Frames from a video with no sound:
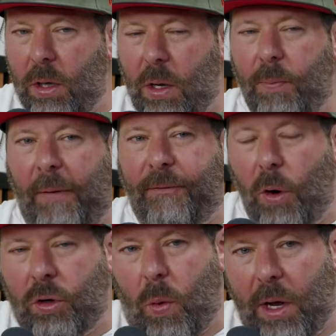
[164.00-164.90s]
my
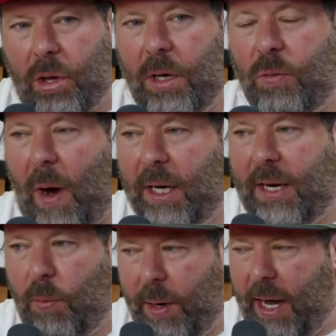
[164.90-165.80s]
first question is, why does
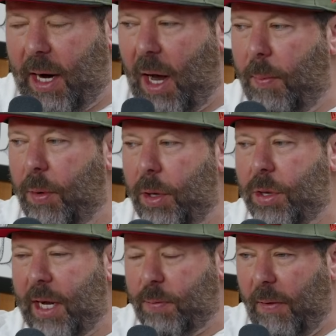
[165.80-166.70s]
everyone hate Kyle Busch?
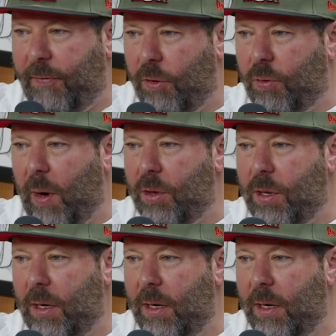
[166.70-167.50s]
That's my first question.